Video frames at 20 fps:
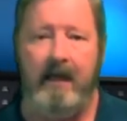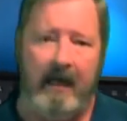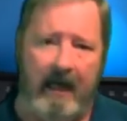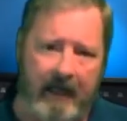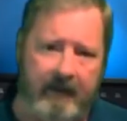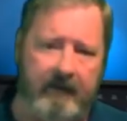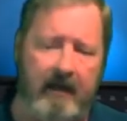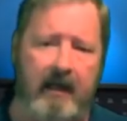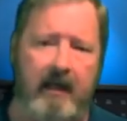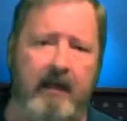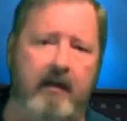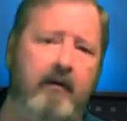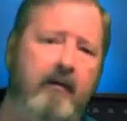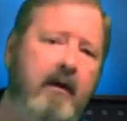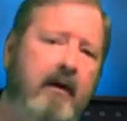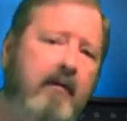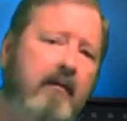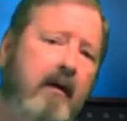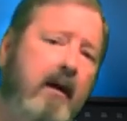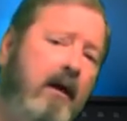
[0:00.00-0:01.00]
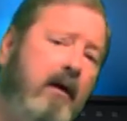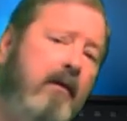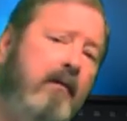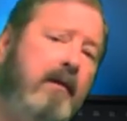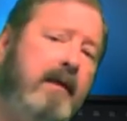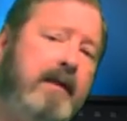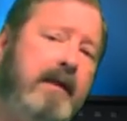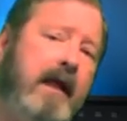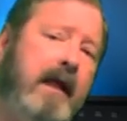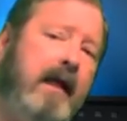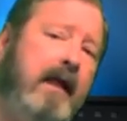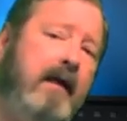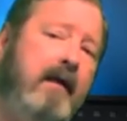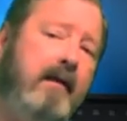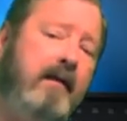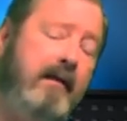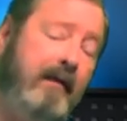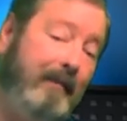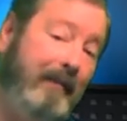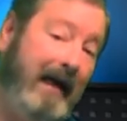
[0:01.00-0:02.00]
Hydraulic oil will always take
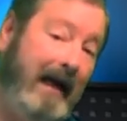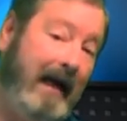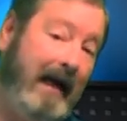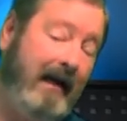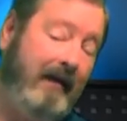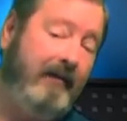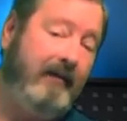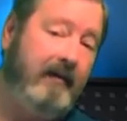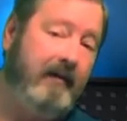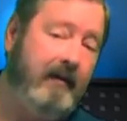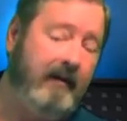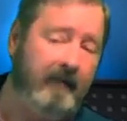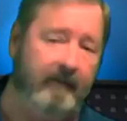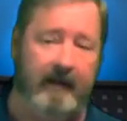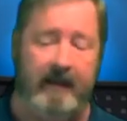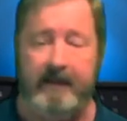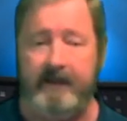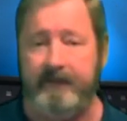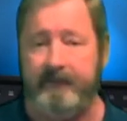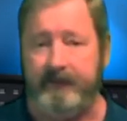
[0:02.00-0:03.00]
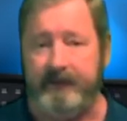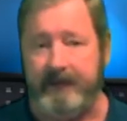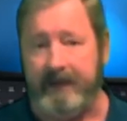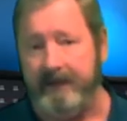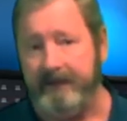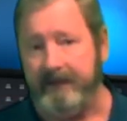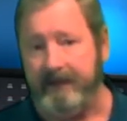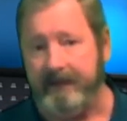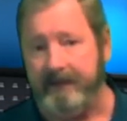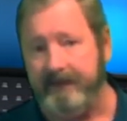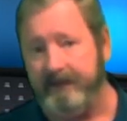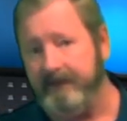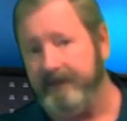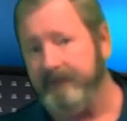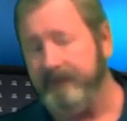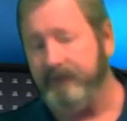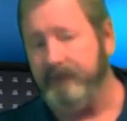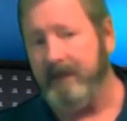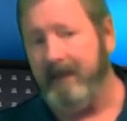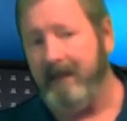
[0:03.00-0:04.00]
the path of least resistance.
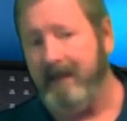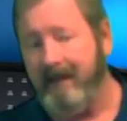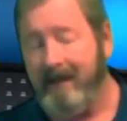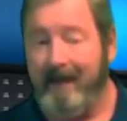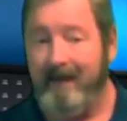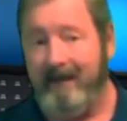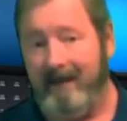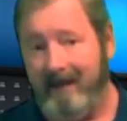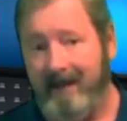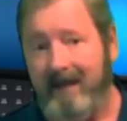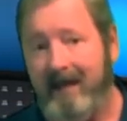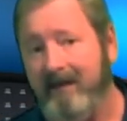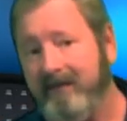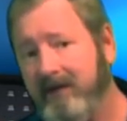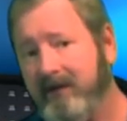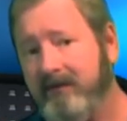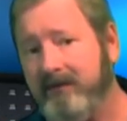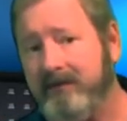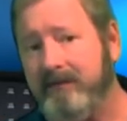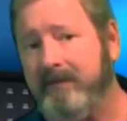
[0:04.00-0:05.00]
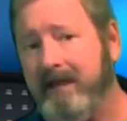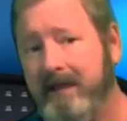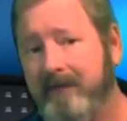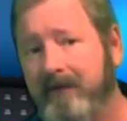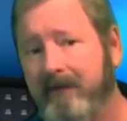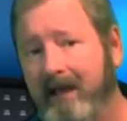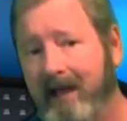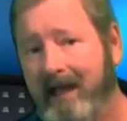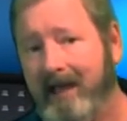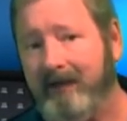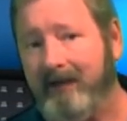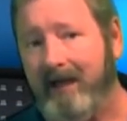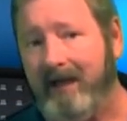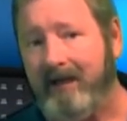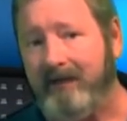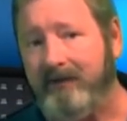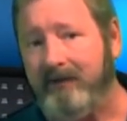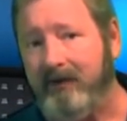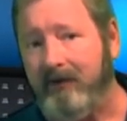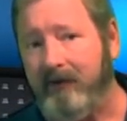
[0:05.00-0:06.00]
I've known some people like
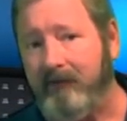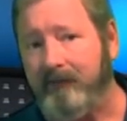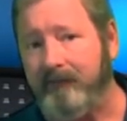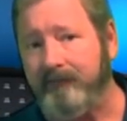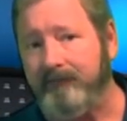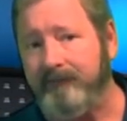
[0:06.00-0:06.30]
that too.